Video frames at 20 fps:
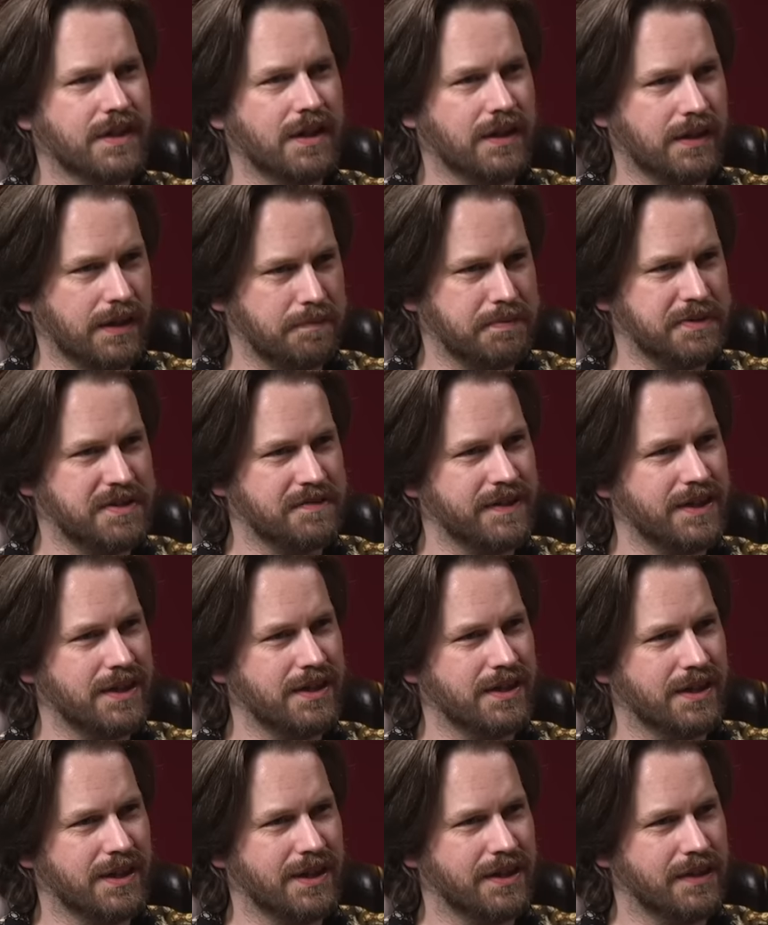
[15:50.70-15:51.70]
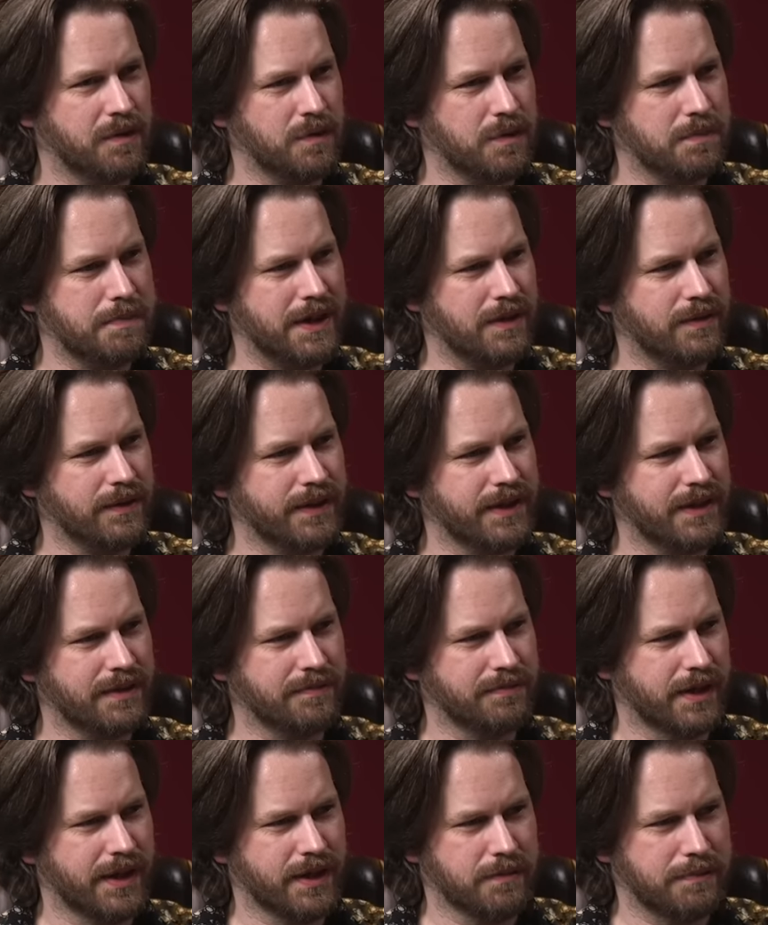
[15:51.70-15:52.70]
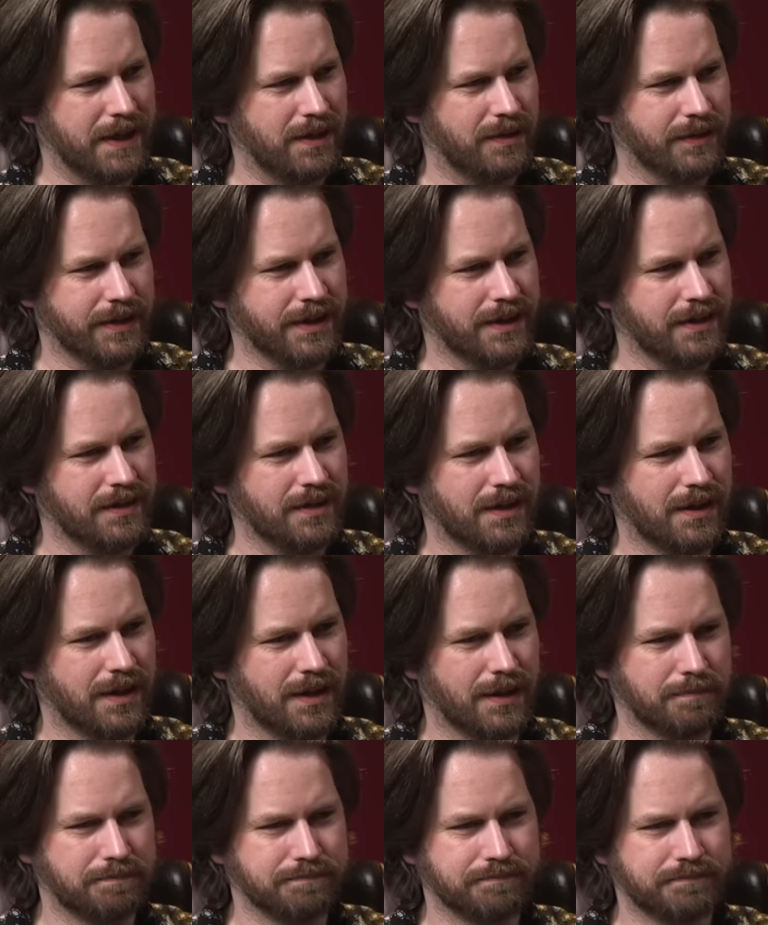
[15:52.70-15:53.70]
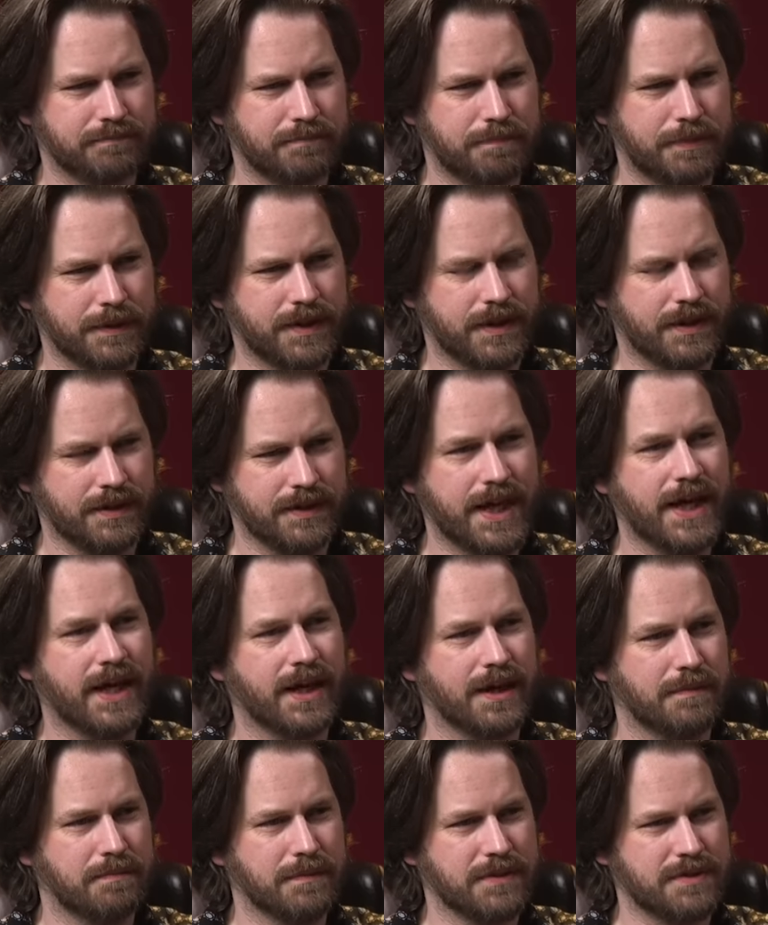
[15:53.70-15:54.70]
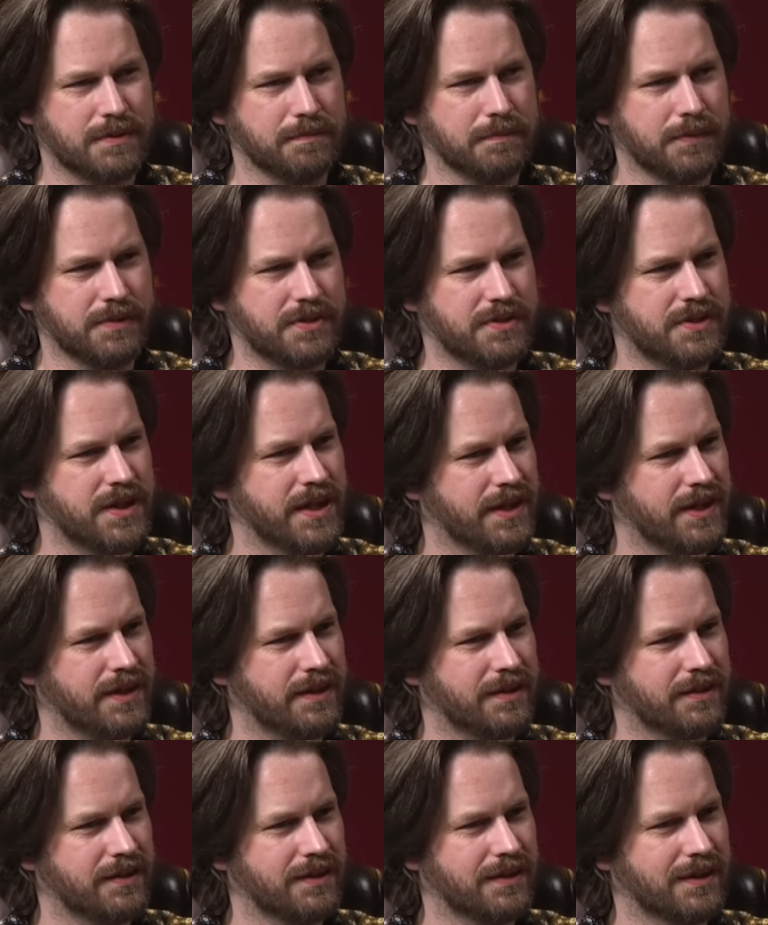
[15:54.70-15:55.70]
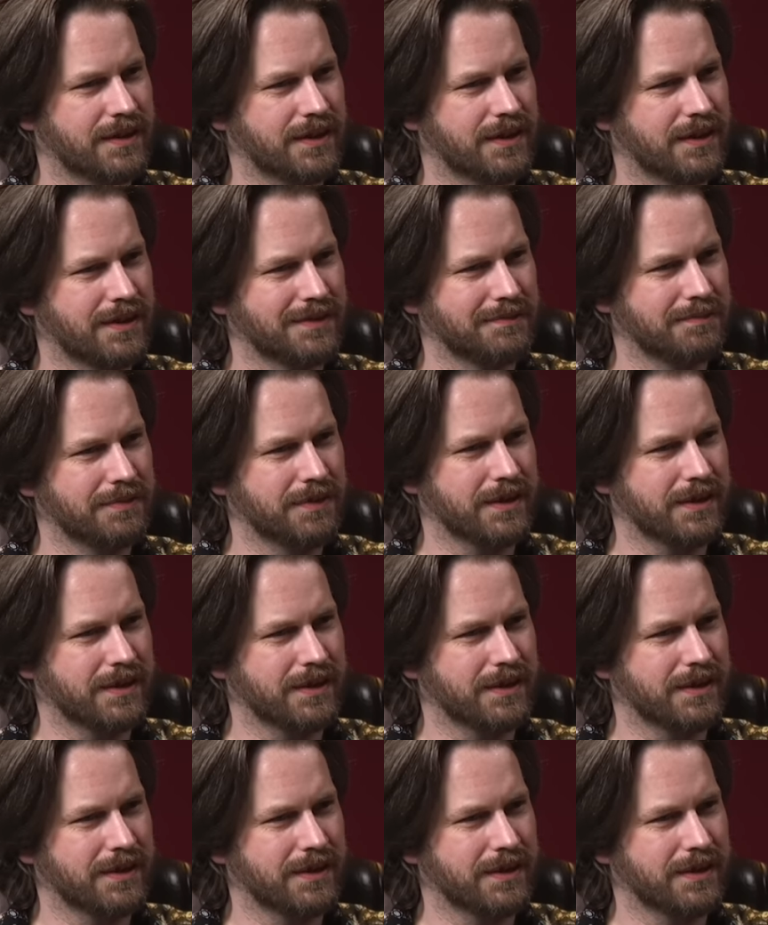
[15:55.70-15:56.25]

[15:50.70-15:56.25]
clips of it, and I know about it. I've read about it. Okay. Um, but the, yeah, Mister Mushnick, uh,